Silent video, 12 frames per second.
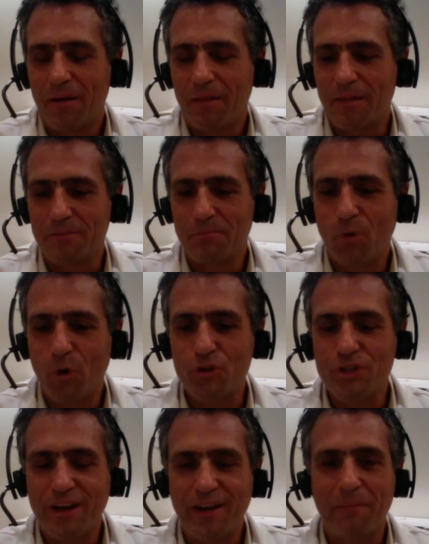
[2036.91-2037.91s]
there's more
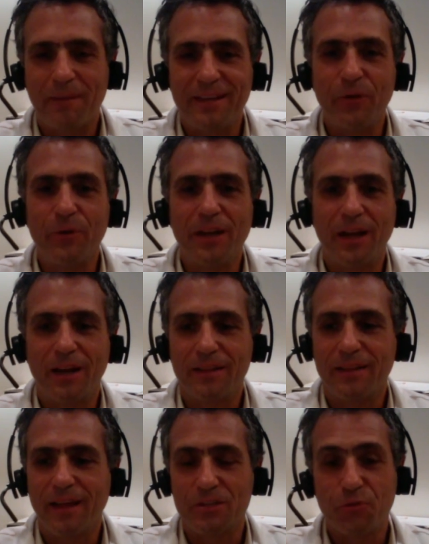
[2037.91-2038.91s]
genetic material
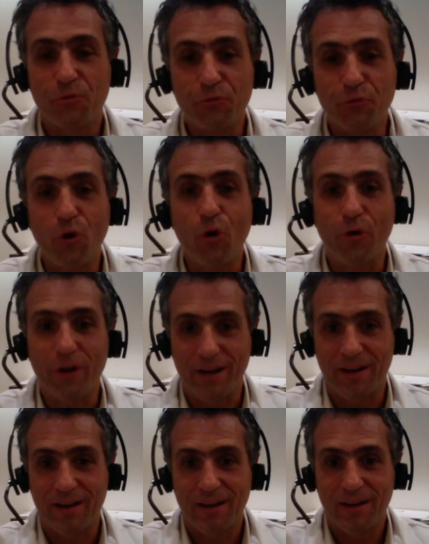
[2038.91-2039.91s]
that is
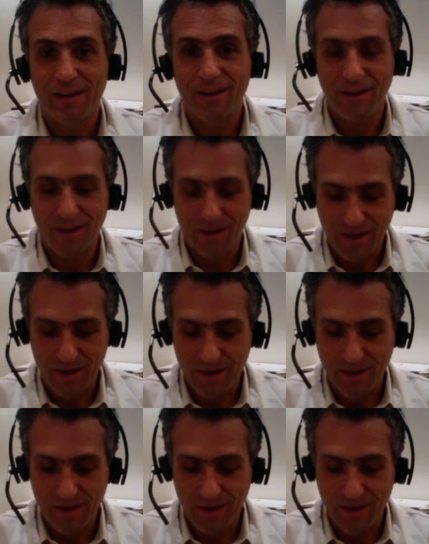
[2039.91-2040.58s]
foreign in